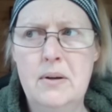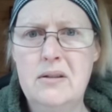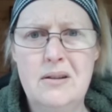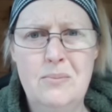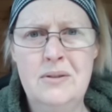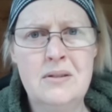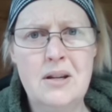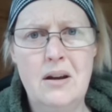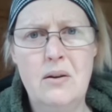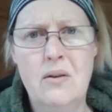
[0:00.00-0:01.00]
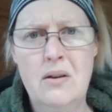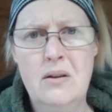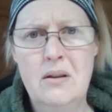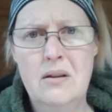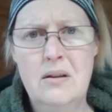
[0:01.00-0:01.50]
but I don't want to.
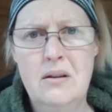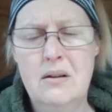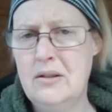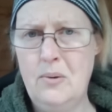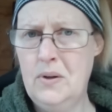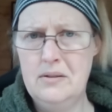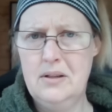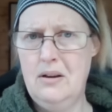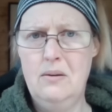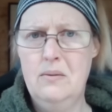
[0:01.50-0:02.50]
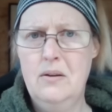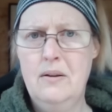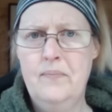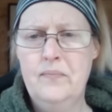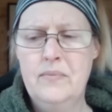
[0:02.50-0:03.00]
I don't want to.
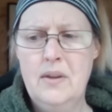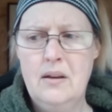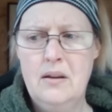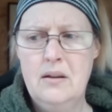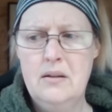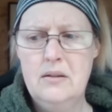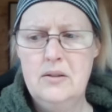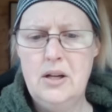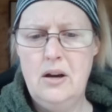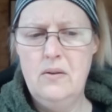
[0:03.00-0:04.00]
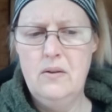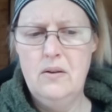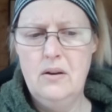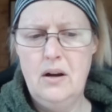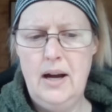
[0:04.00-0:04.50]
So
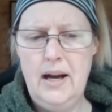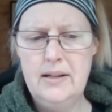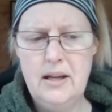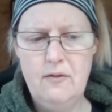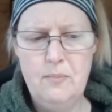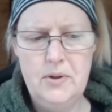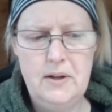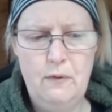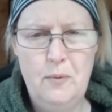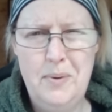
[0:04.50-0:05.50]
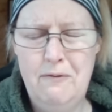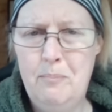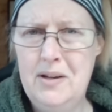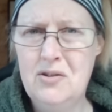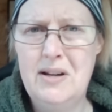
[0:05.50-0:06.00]
I had to give myself a bit of
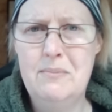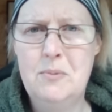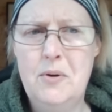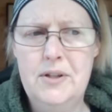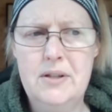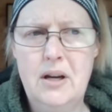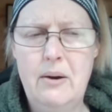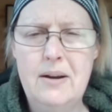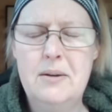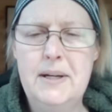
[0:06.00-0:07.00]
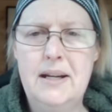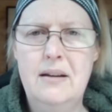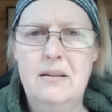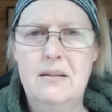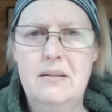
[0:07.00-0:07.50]
a bitch slap, to be honest, and go, hang on a
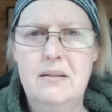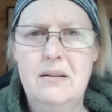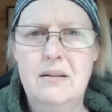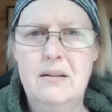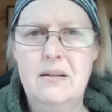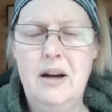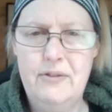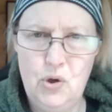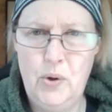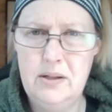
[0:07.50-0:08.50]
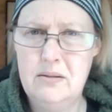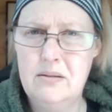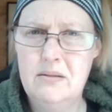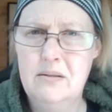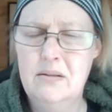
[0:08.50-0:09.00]
minute. I have a
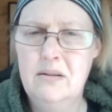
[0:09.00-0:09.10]
choice.